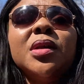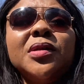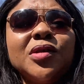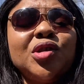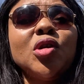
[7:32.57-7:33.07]

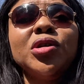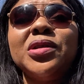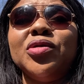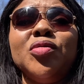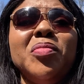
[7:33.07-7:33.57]
to
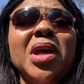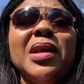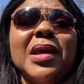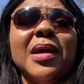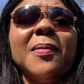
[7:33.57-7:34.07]
social
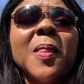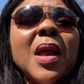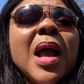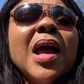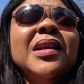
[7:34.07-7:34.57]
media. How